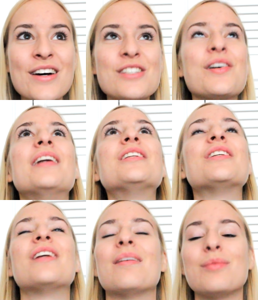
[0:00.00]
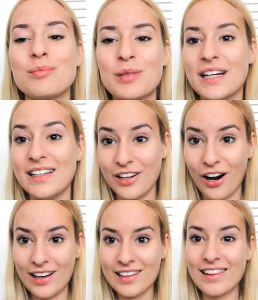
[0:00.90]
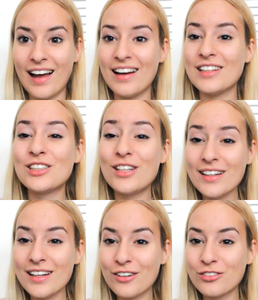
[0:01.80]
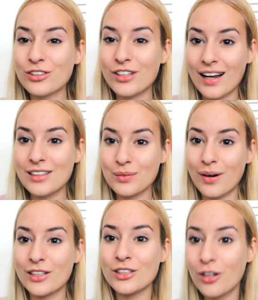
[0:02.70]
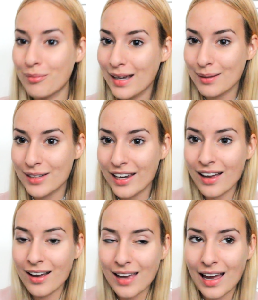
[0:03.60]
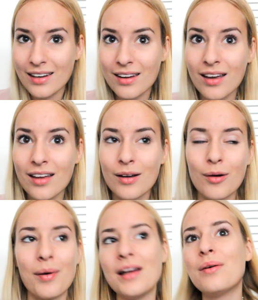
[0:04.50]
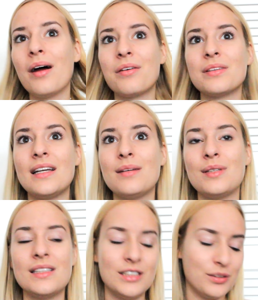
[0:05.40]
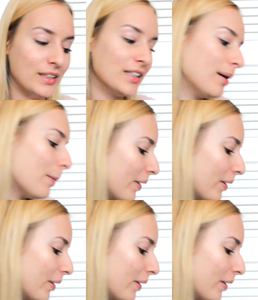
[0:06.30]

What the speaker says: So I'm praying to God that it's good enough for you guys to watch. No makeup day again. Why do I always end up in this situation?